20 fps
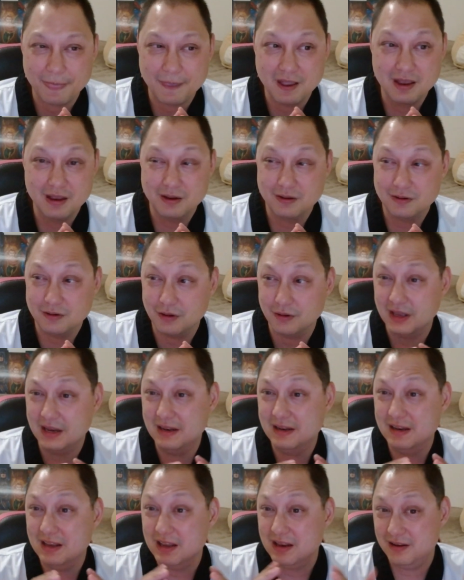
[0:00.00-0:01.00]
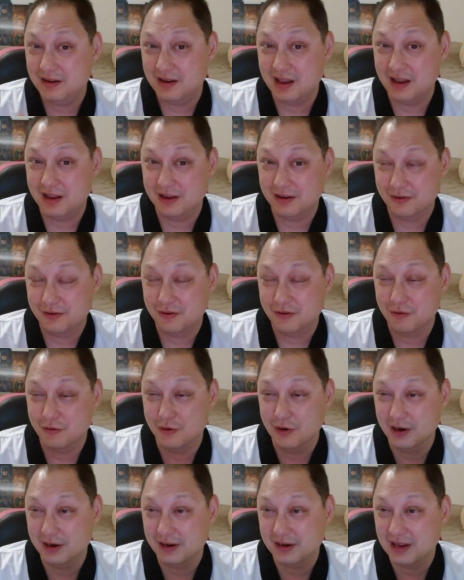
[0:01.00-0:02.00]
So they did take it to
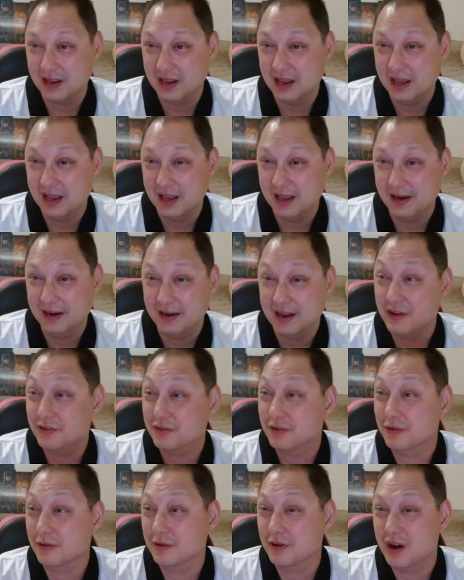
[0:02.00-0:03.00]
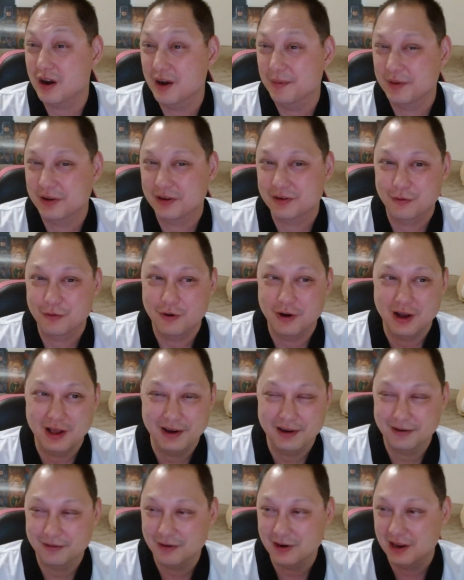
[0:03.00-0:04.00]
court, and National Comics won,
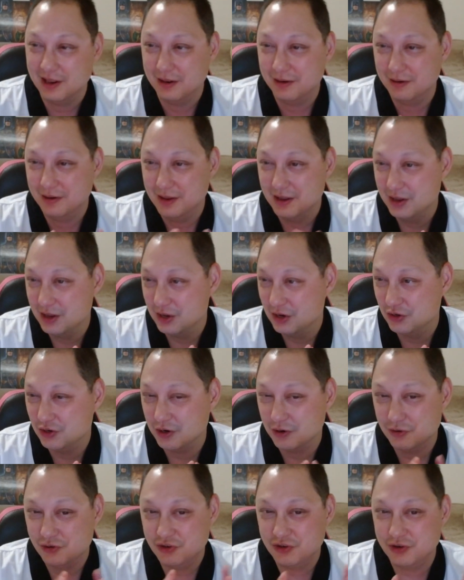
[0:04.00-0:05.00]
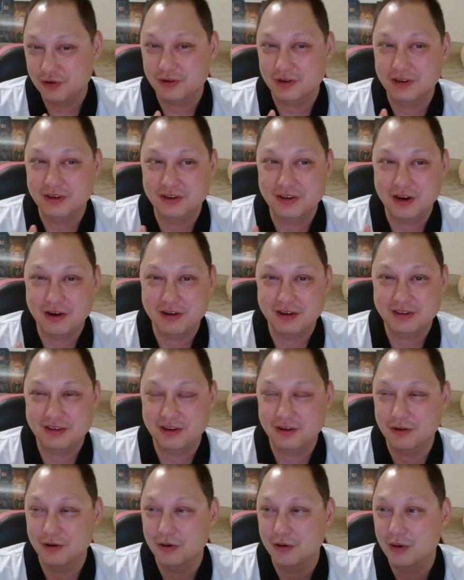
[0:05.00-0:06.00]
right? Joe Shuster and Jerry
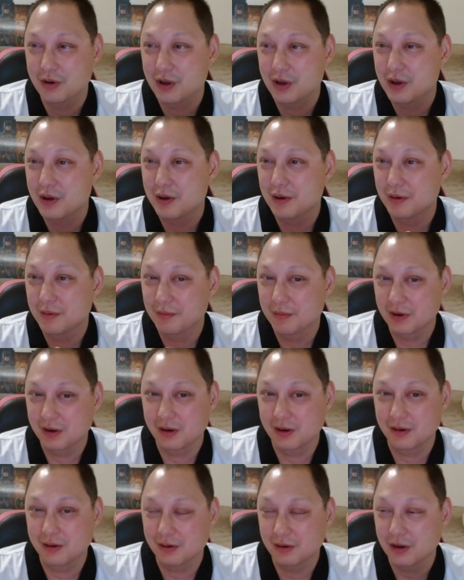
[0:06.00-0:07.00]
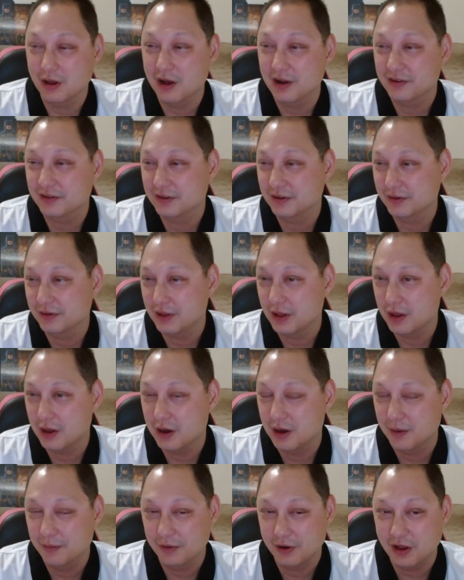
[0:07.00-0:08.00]
Siegel lost the
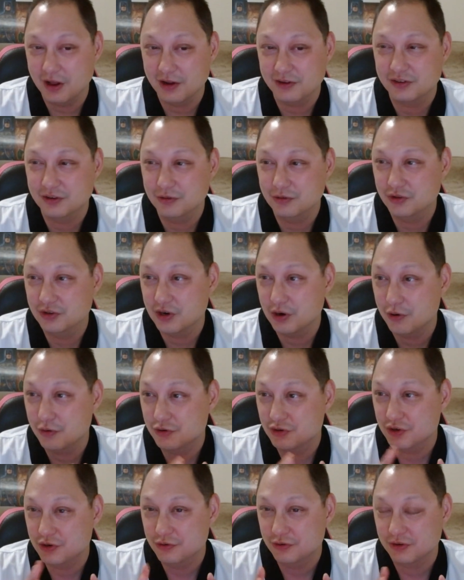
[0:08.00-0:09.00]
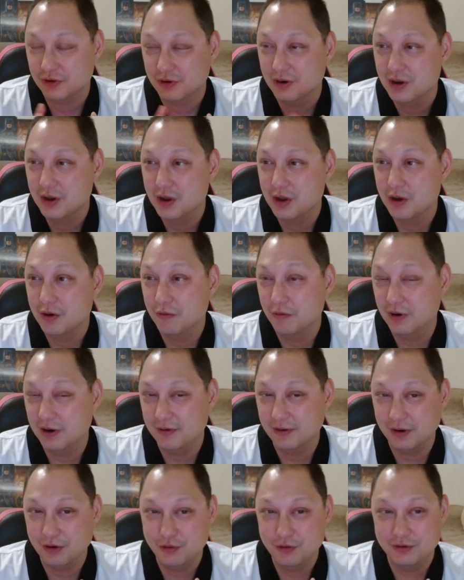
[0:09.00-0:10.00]
lawsuit. Joe Shuster would
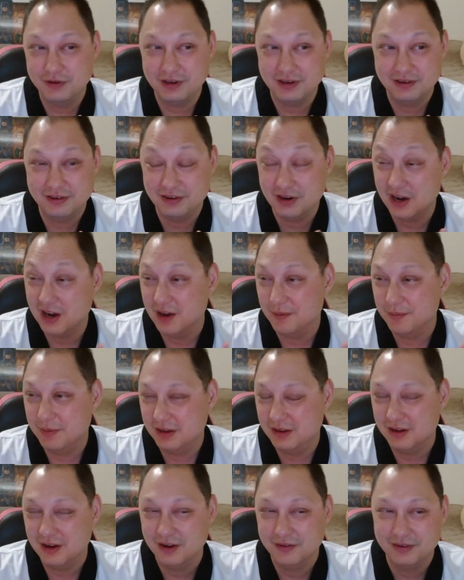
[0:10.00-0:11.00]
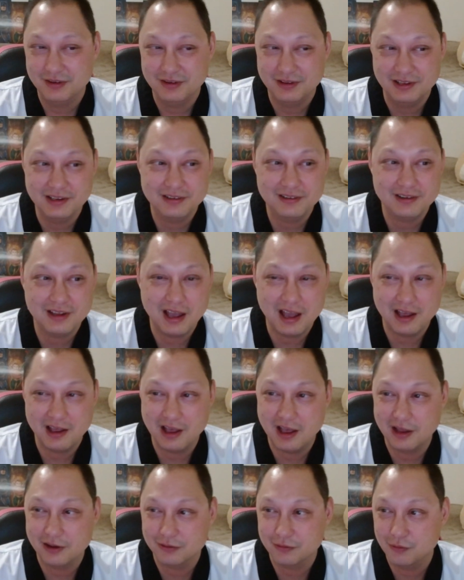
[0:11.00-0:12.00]
lose his job because of this
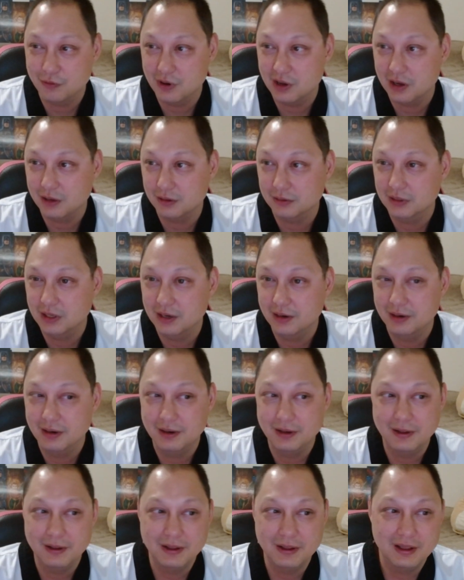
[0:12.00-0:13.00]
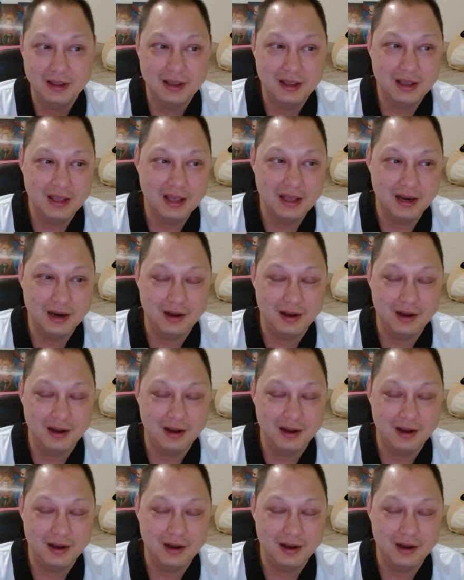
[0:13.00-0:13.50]
as well, and